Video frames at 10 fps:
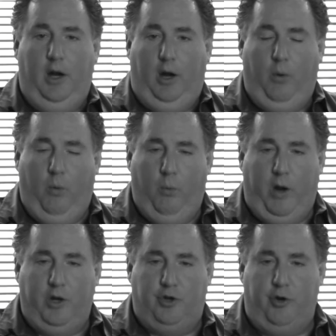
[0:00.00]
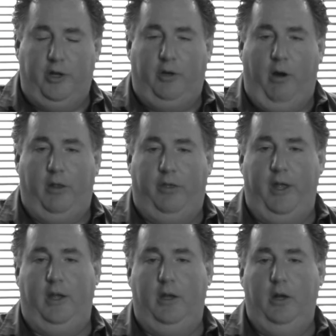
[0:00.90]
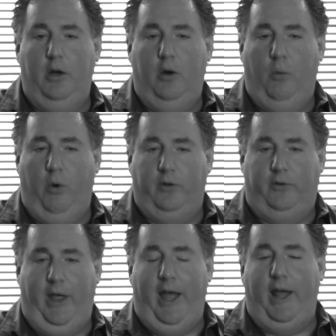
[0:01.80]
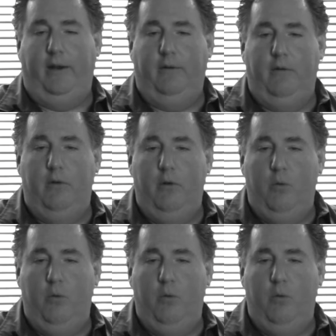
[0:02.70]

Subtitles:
What intrigued her, I think, was that